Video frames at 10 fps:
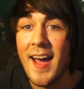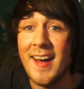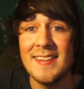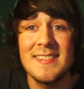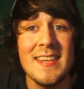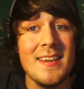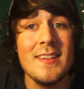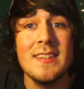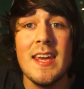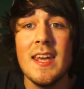
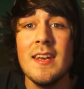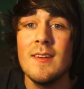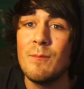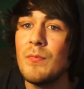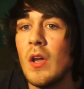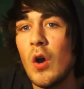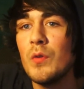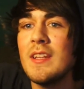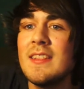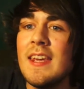Until then,
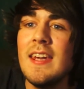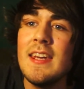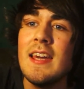only thing